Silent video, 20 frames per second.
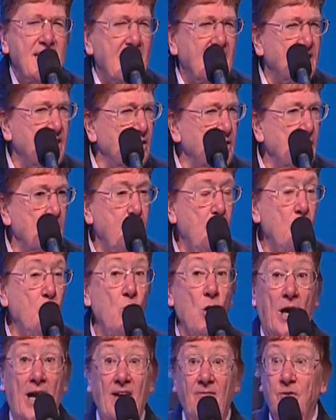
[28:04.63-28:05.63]
digs a little bit
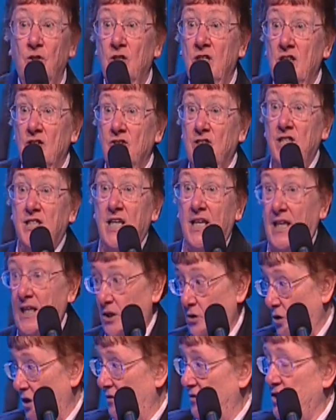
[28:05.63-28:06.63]
more. After years of
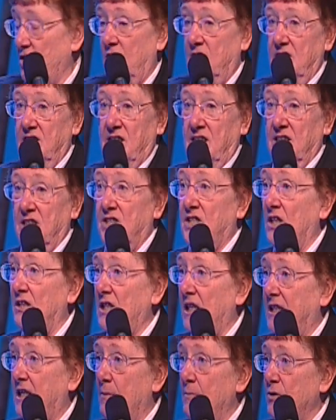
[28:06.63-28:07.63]
digging, all of a sudden he sees the
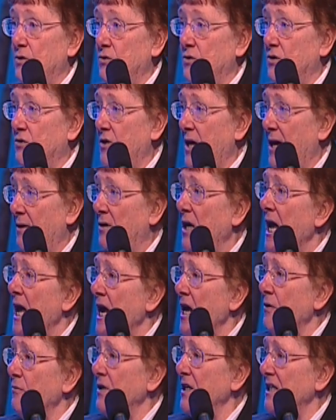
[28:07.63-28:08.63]
sunlight coming through the ground.
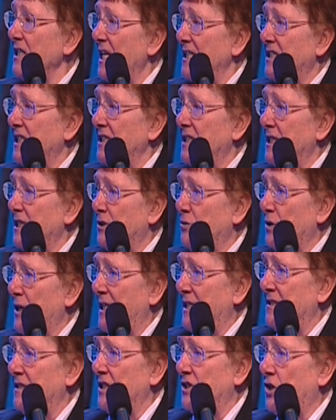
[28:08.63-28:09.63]
He realizes he's
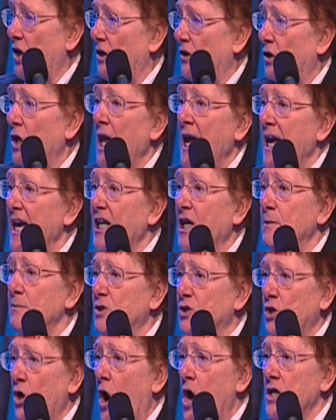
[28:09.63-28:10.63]
created this tunnel. He
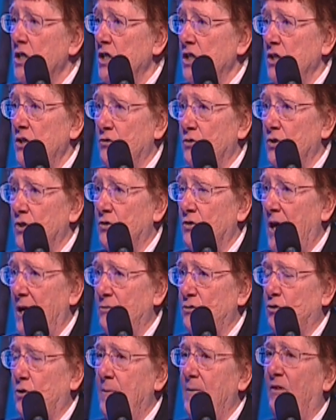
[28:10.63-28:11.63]
comes charging through the
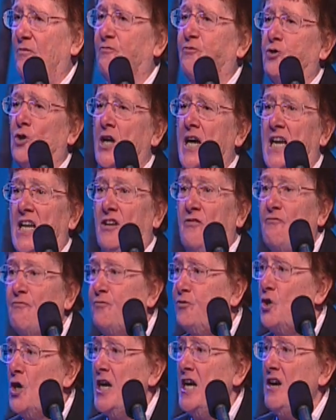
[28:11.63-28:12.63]
ground, screaming, Free,
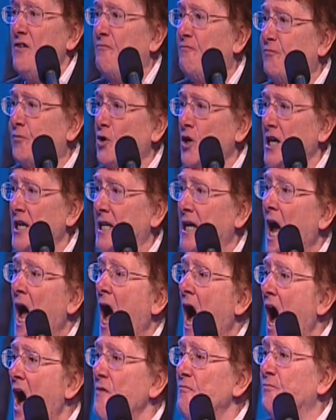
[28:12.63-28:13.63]
free, free.
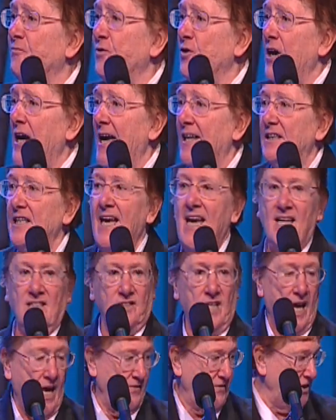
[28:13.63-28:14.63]
I'm free at
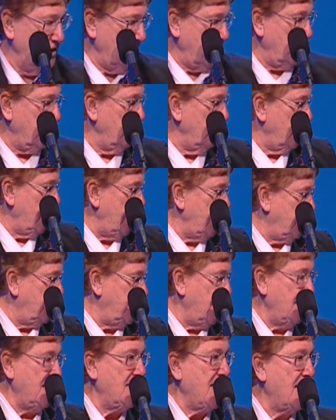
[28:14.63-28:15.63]
last. There's this little kid
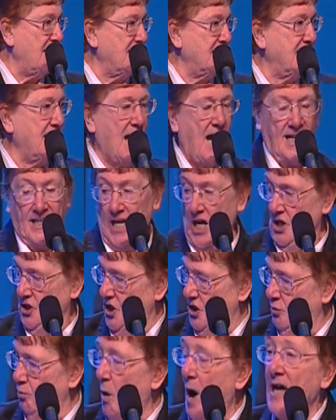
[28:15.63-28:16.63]
standing on the side.
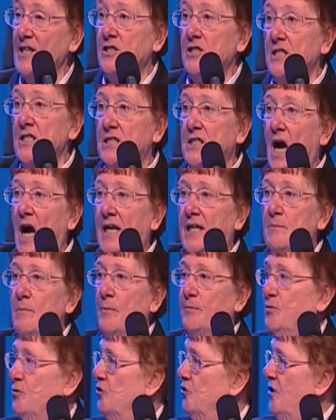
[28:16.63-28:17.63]
She's watching this guy come
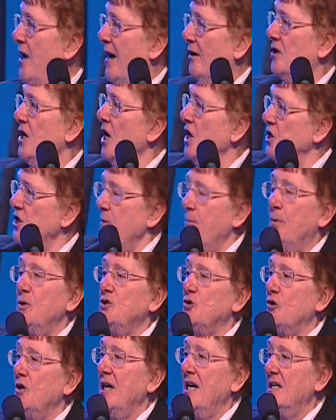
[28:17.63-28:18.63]
up through the ground. She
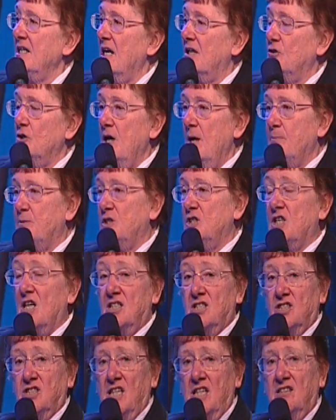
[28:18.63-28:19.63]
puts her hand on her hip. She
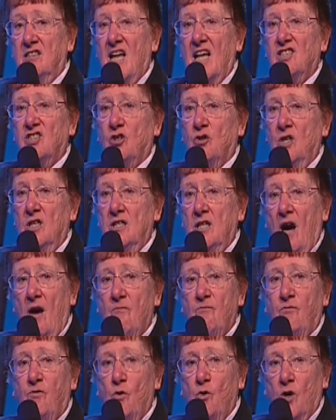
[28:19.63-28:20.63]
says, You think that's good?
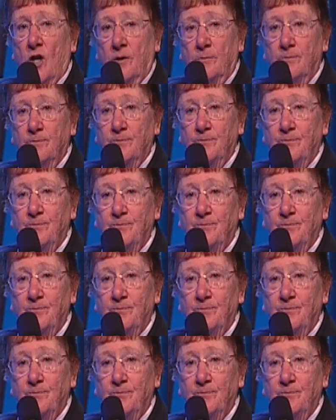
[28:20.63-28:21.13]
I'm four.